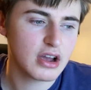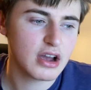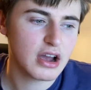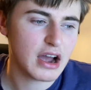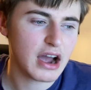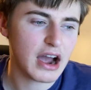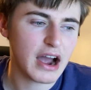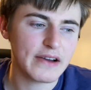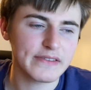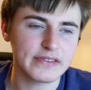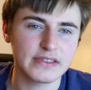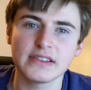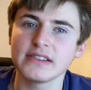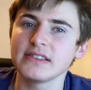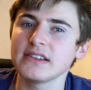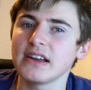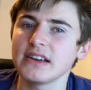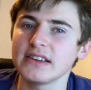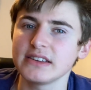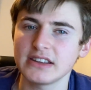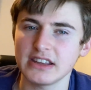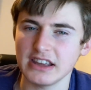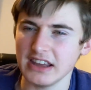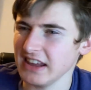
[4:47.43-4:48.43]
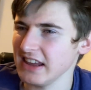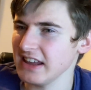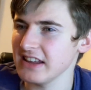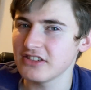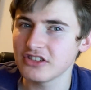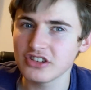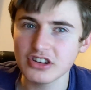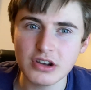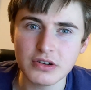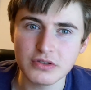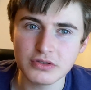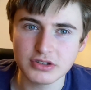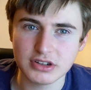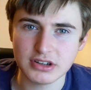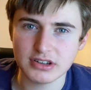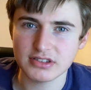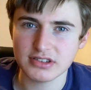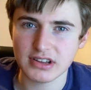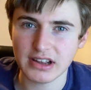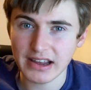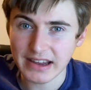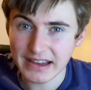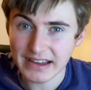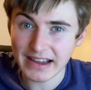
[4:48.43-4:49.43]
And he's huge.
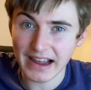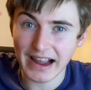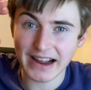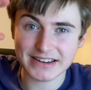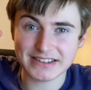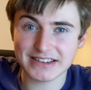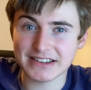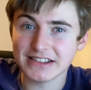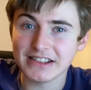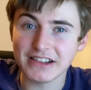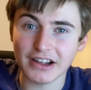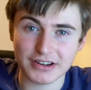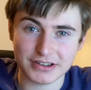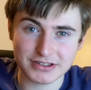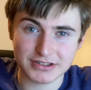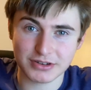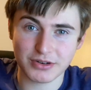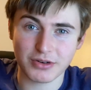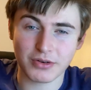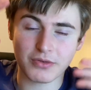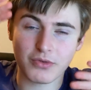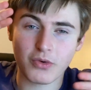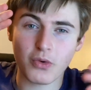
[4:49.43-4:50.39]
He actually looks